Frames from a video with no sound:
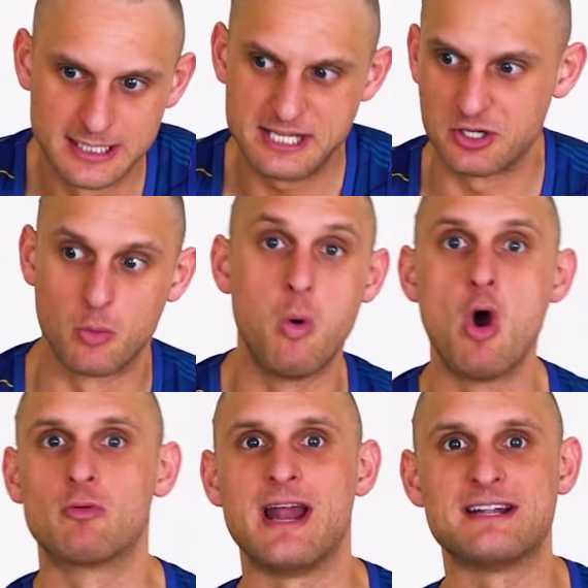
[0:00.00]
He's got a
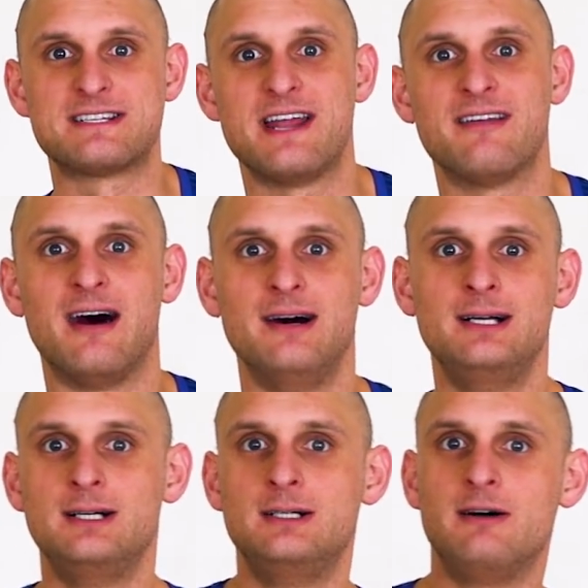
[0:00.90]
world-renowned centre
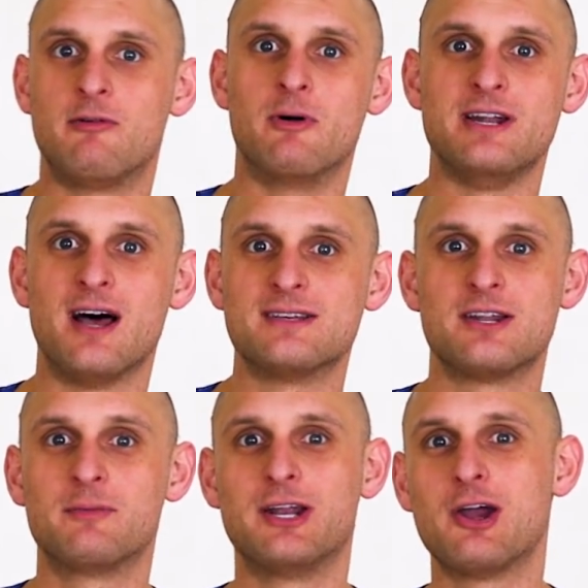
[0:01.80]
for what he does,
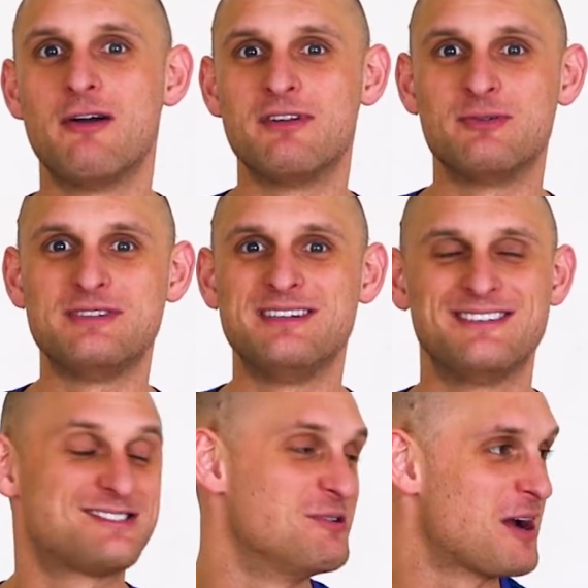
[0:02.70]
and I'm going to go over there to his
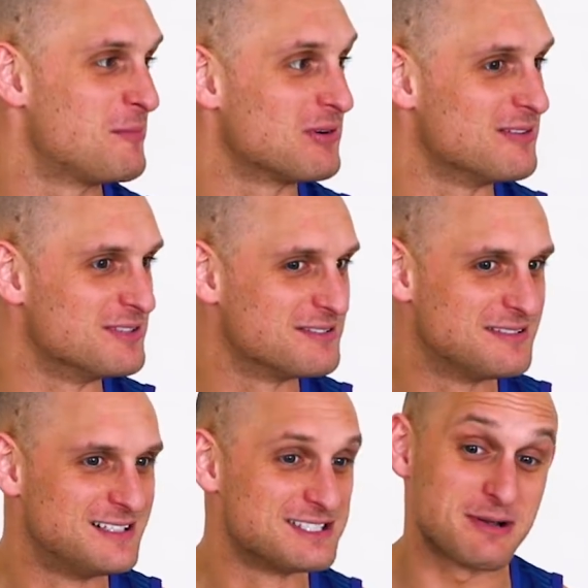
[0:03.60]
interview. Still can't believe it.
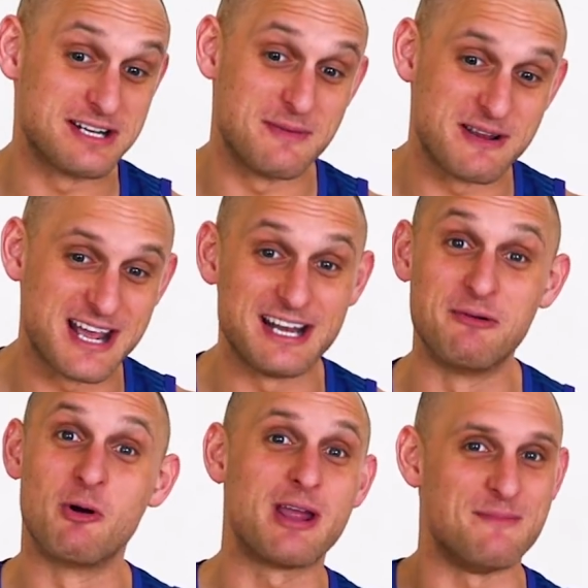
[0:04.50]
It still hasn't hit me yet. It
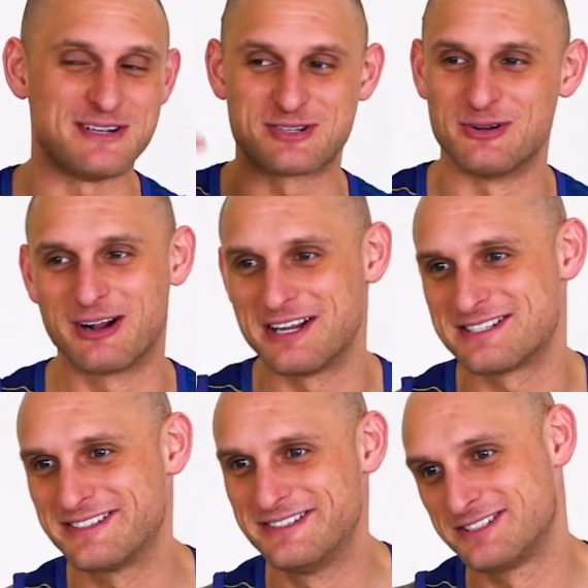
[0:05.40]
will hit me soon.
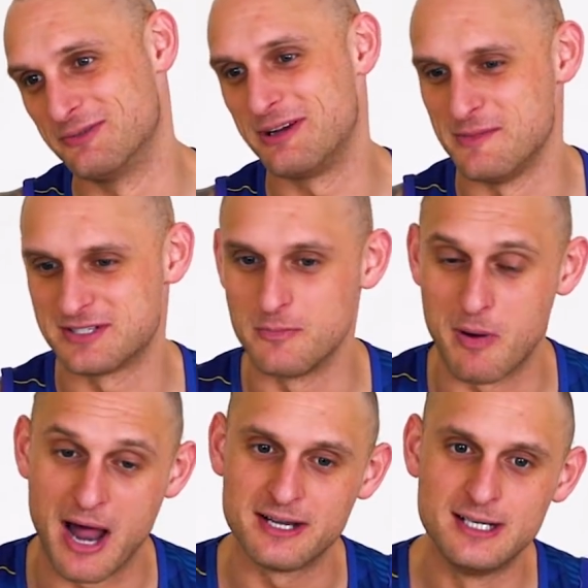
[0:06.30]
Yes, it will hit me soon.
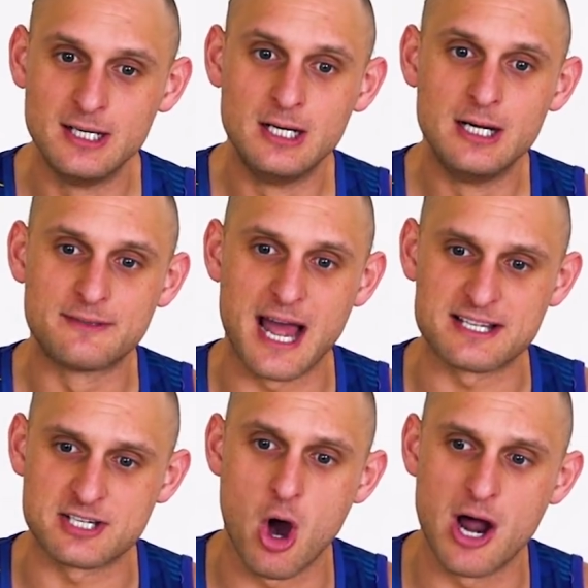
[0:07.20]
But
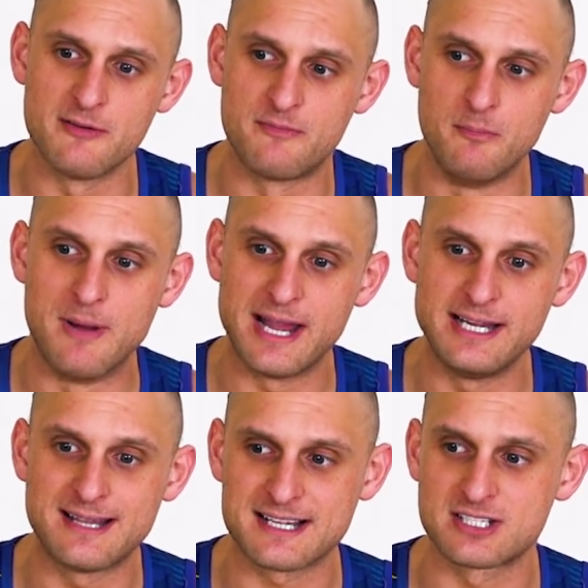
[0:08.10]
that side of
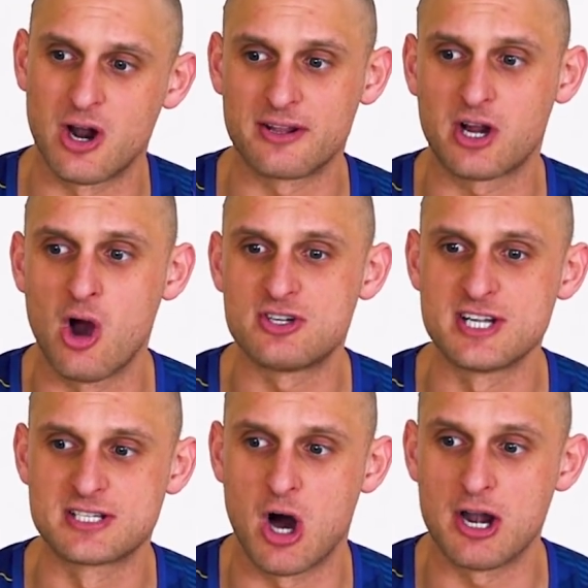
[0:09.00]
me, that side of the
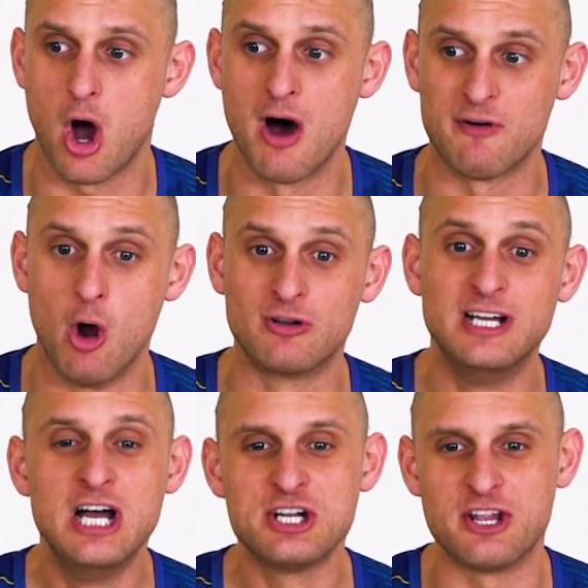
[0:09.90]
coaching side, I've only,
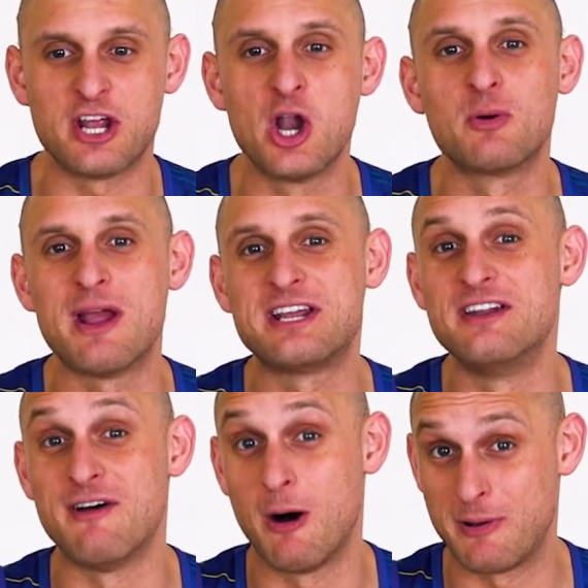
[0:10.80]
you know, the only way you can
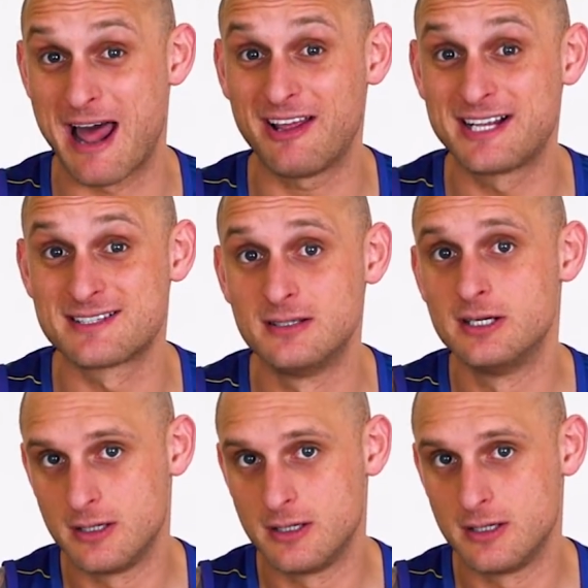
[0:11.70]
develop it, Alex,